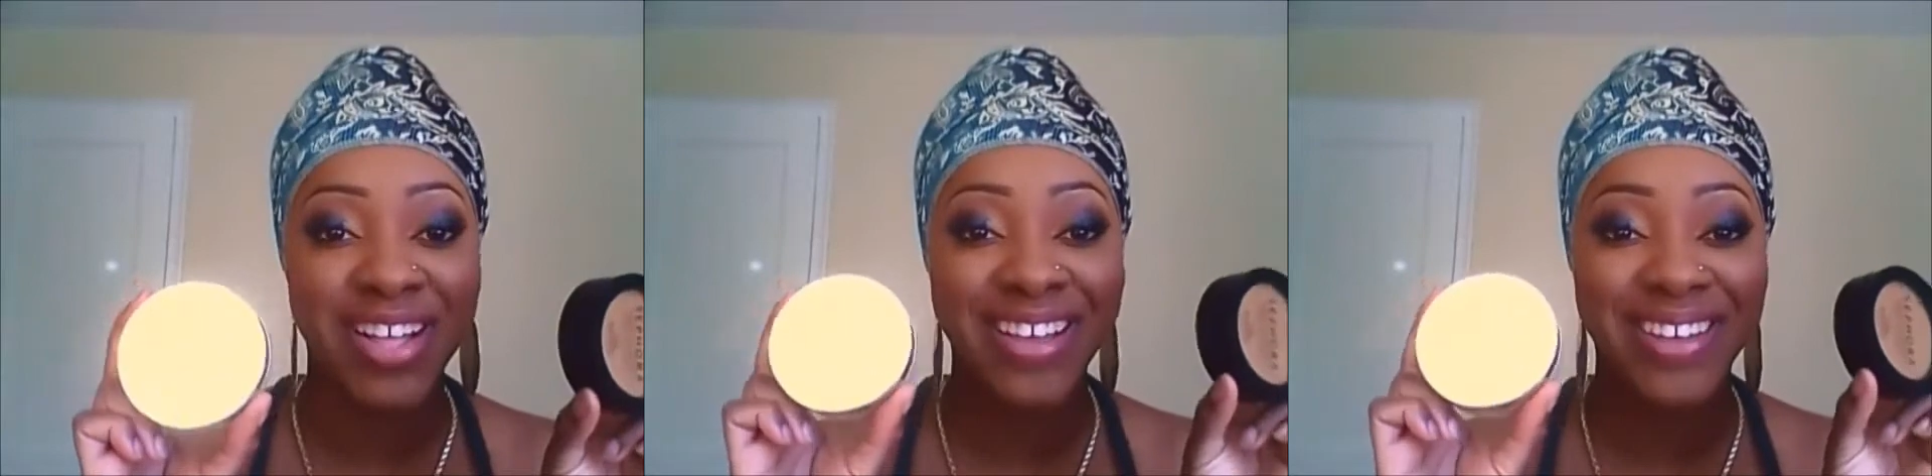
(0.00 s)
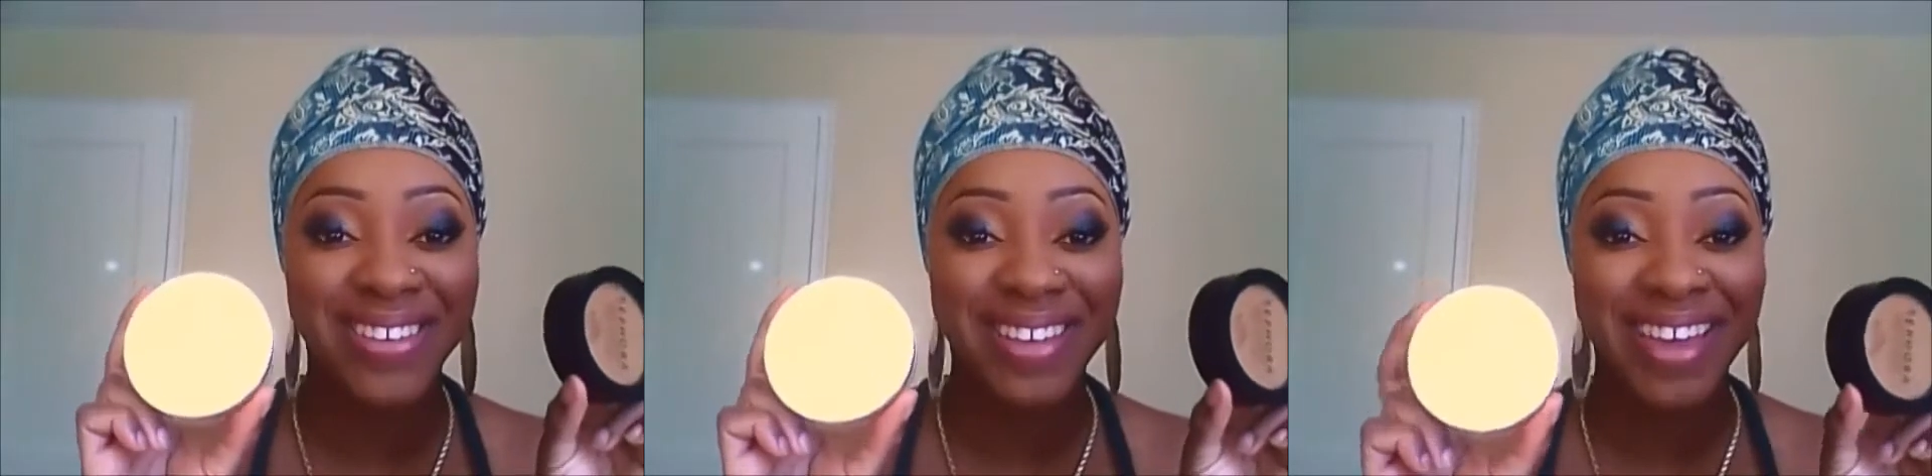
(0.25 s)

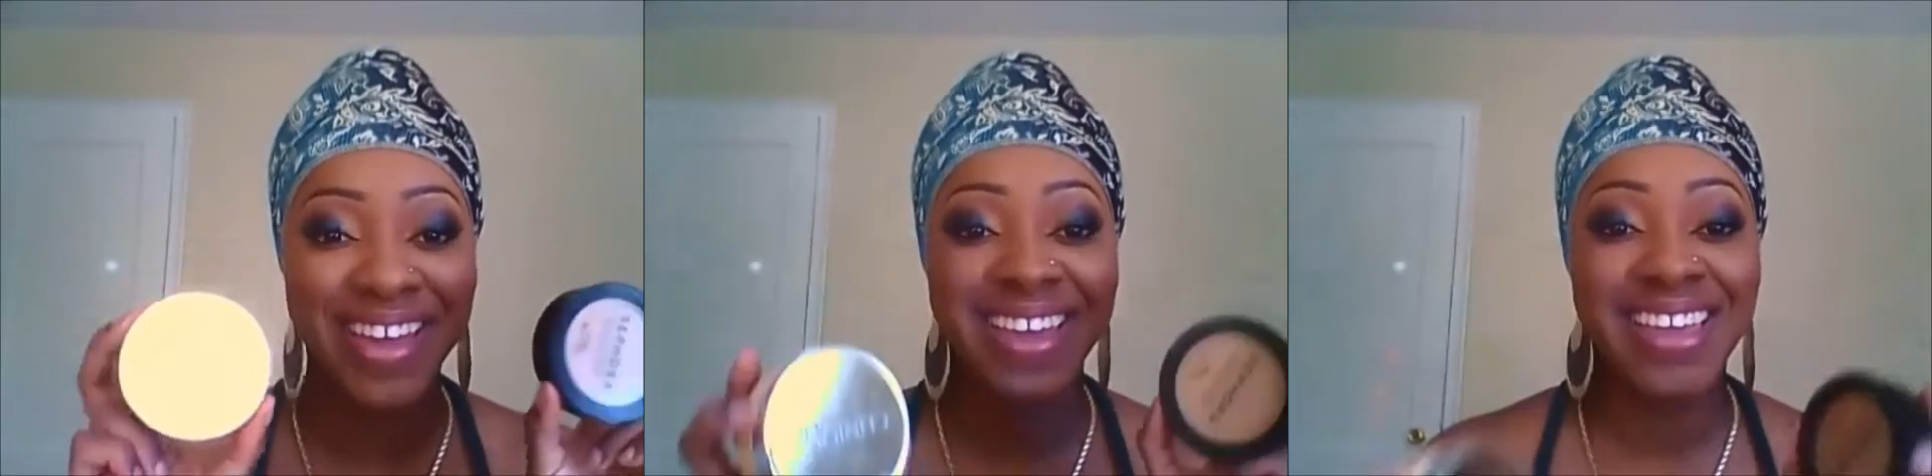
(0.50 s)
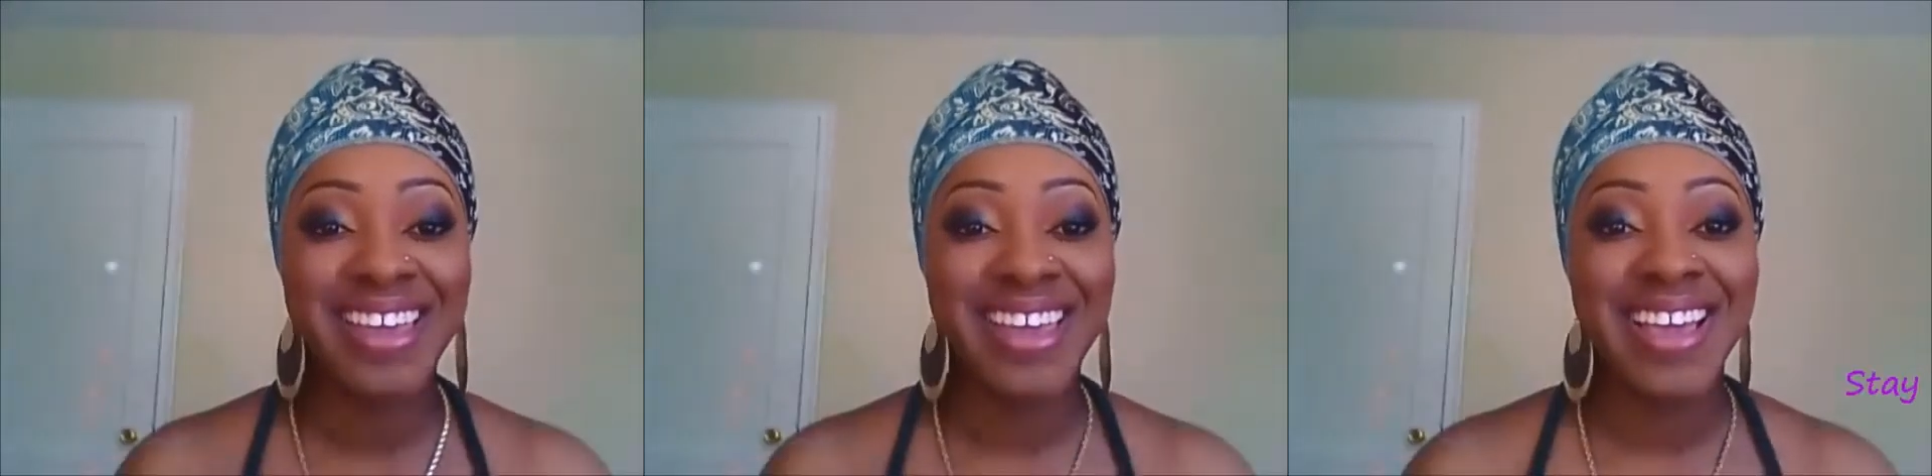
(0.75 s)
Okay
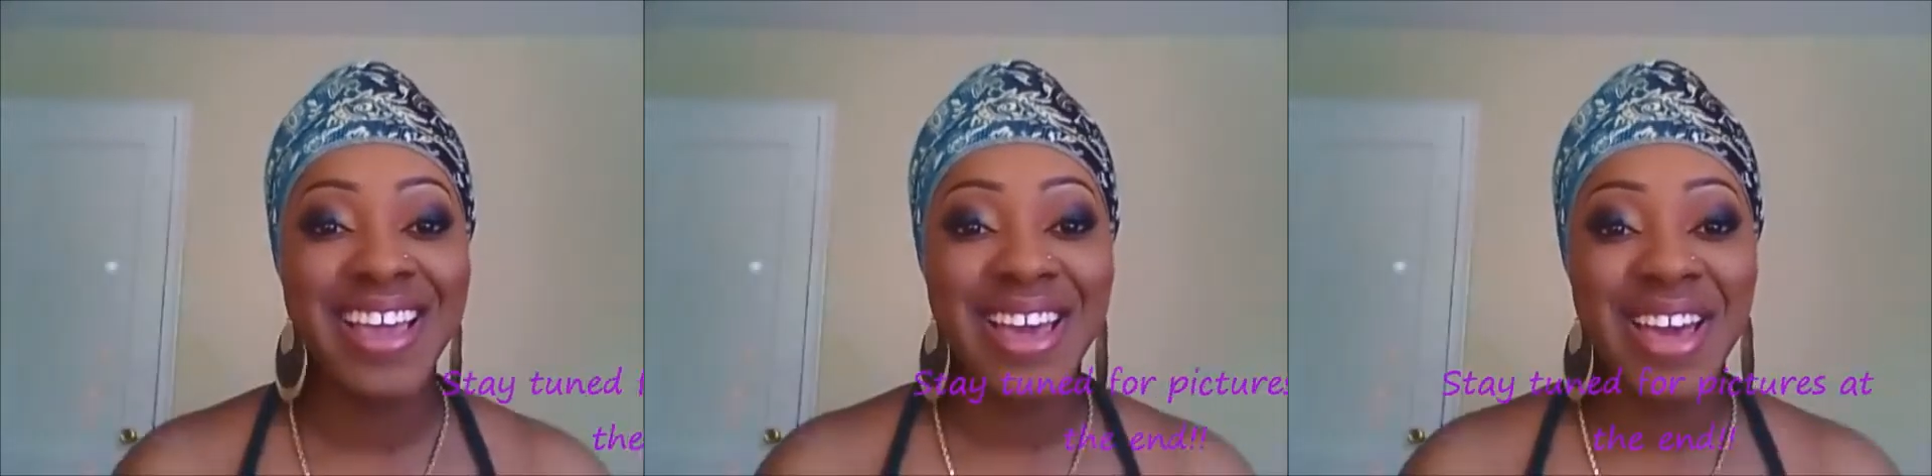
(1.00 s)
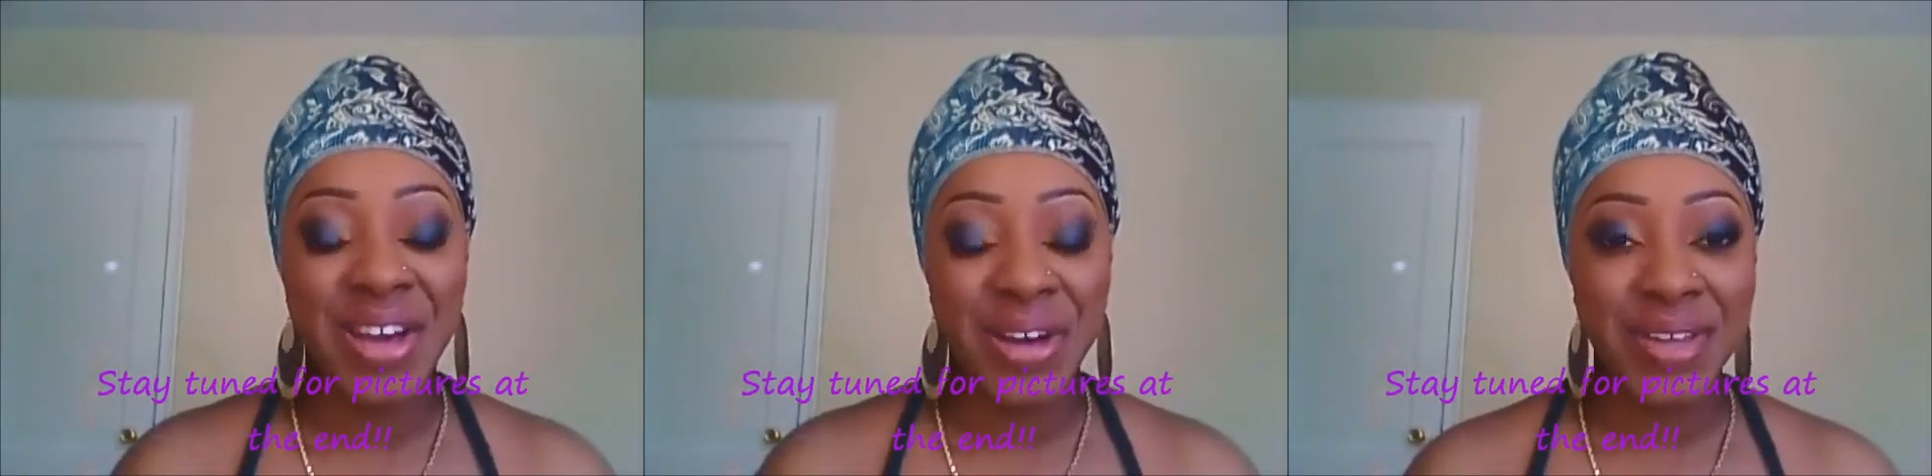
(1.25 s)

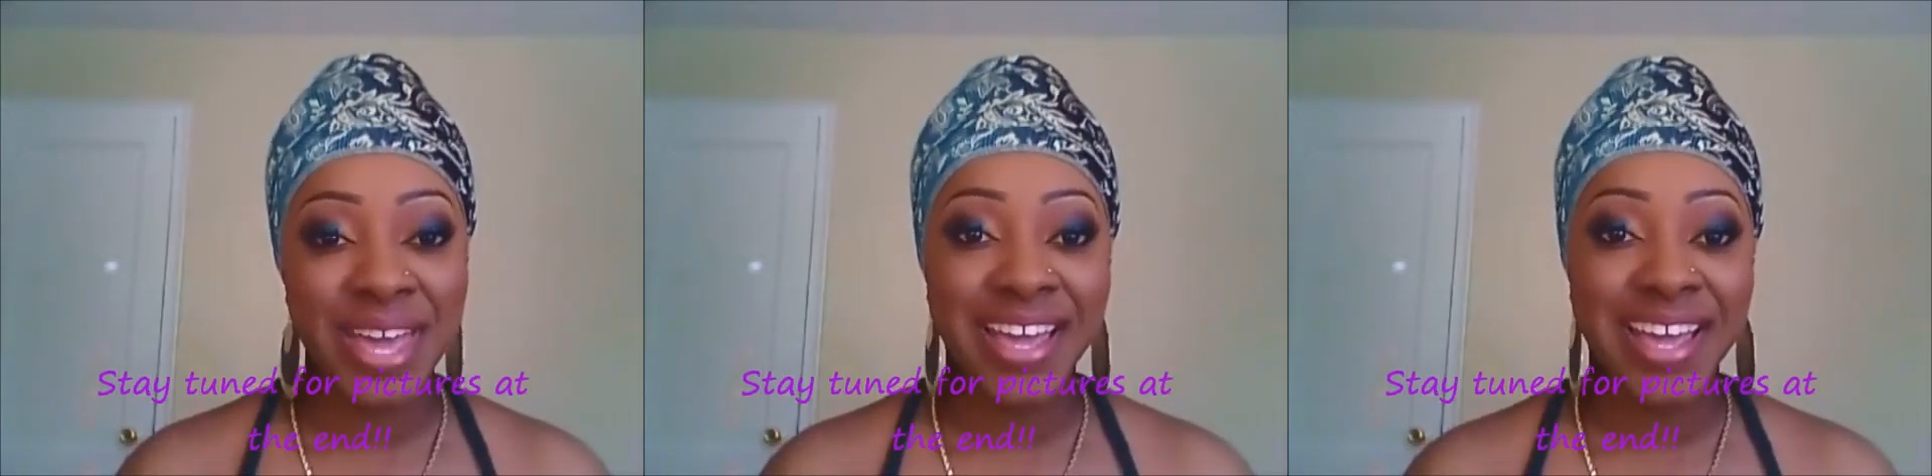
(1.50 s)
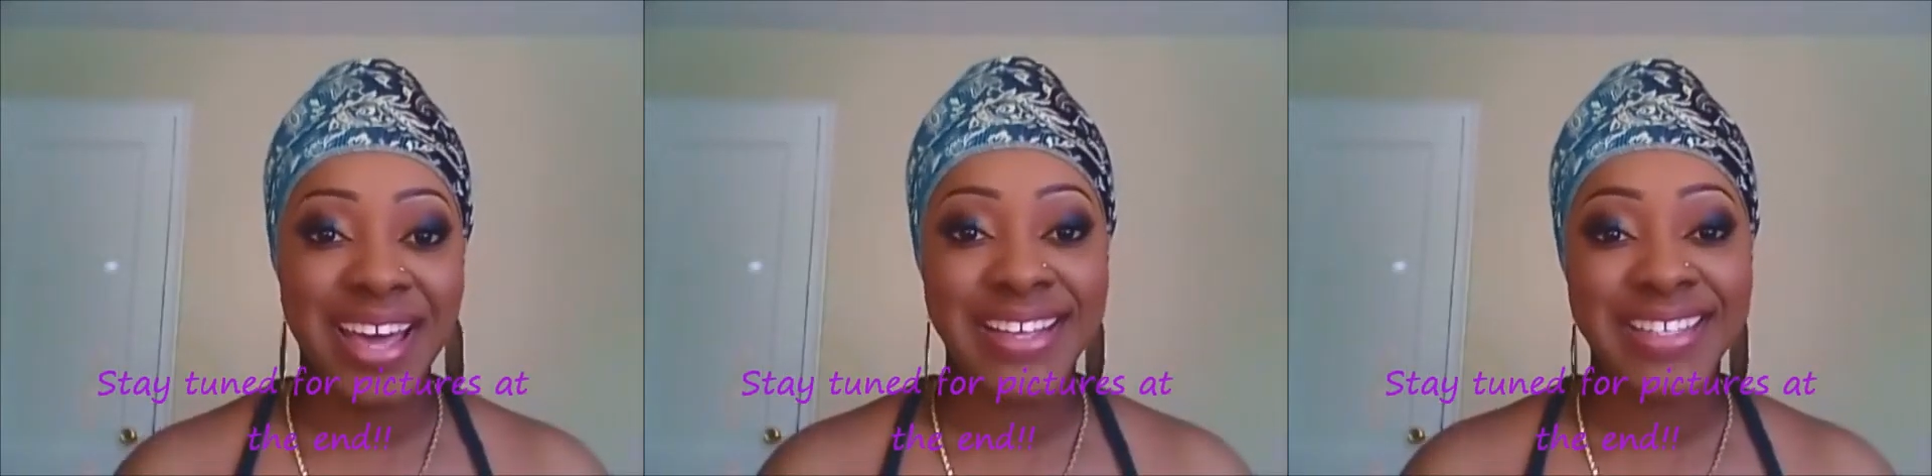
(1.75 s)

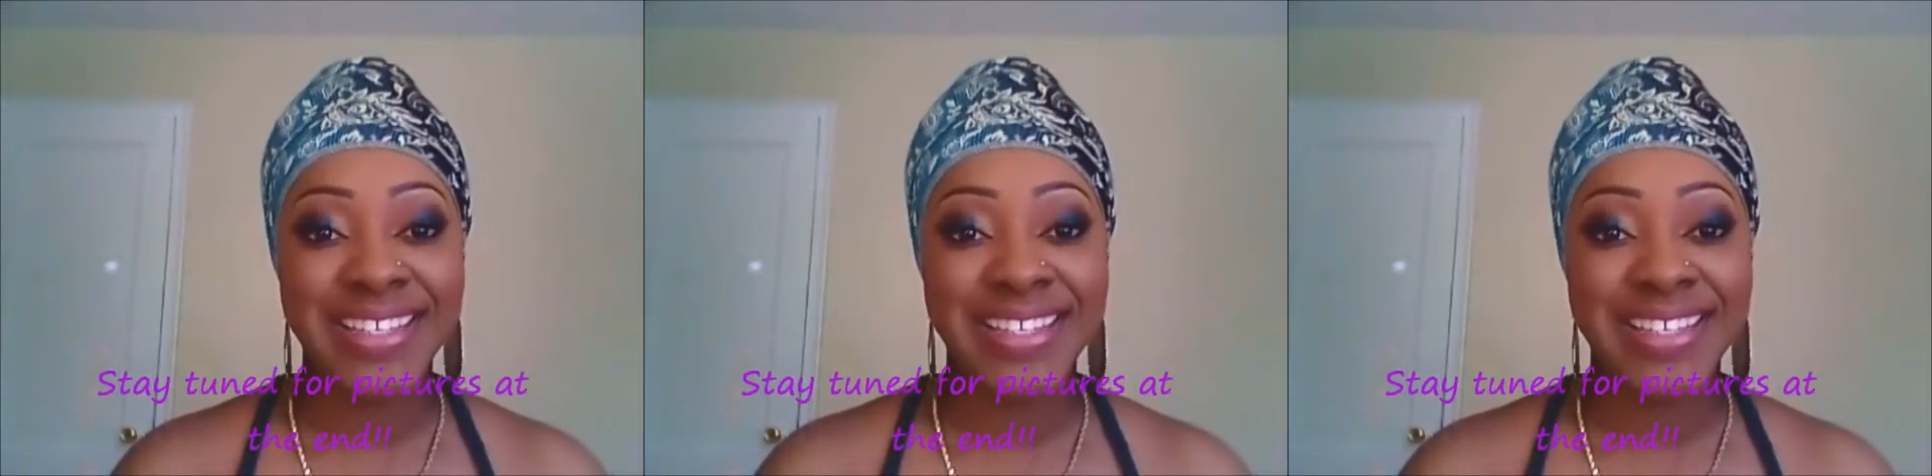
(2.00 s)
guys,